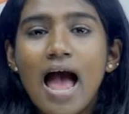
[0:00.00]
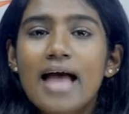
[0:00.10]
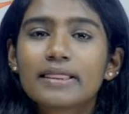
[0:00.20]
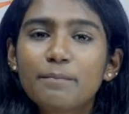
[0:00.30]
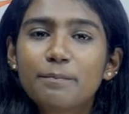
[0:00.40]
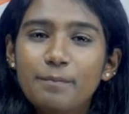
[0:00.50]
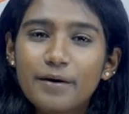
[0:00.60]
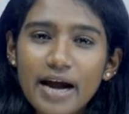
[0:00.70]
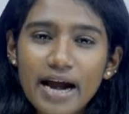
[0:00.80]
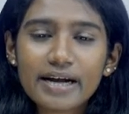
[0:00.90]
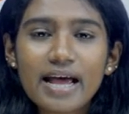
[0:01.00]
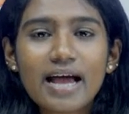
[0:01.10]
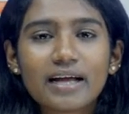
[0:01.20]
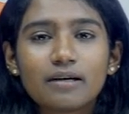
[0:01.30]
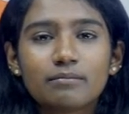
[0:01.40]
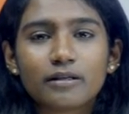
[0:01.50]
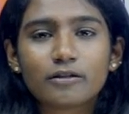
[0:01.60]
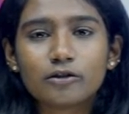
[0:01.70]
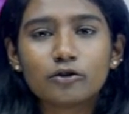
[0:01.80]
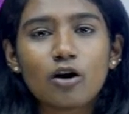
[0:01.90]
And the brain diagram
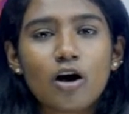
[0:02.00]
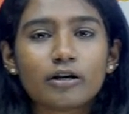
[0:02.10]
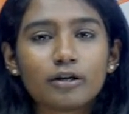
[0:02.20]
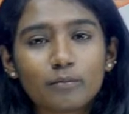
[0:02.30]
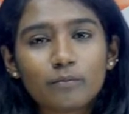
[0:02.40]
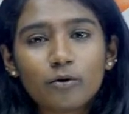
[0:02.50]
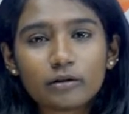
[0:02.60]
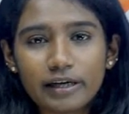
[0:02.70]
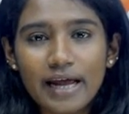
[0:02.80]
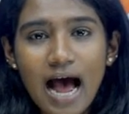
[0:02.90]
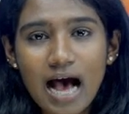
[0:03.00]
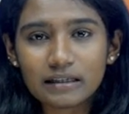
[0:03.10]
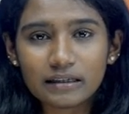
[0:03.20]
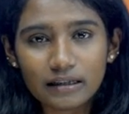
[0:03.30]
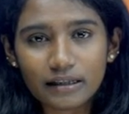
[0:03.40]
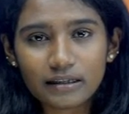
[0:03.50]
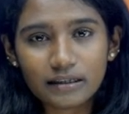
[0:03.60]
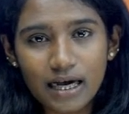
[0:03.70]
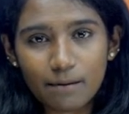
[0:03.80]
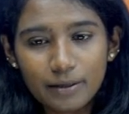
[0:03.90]
is not mostly asked in this
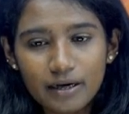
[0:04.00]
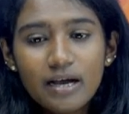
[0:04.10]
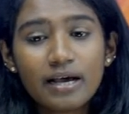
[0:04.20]
chapter.